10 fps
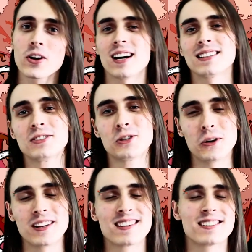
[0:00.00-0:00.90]
you guys
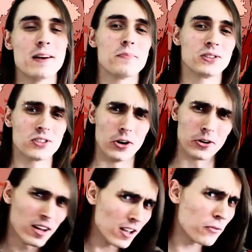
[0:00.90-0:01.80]
enjoyed this episode.
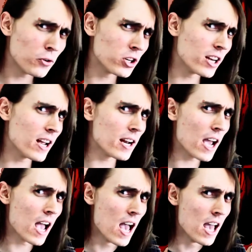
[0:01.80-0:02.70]
If you did,
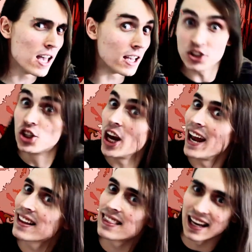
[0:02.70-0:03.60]

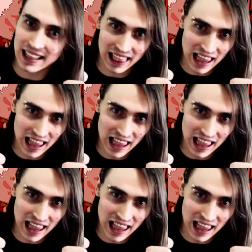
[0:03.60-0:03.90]
inject that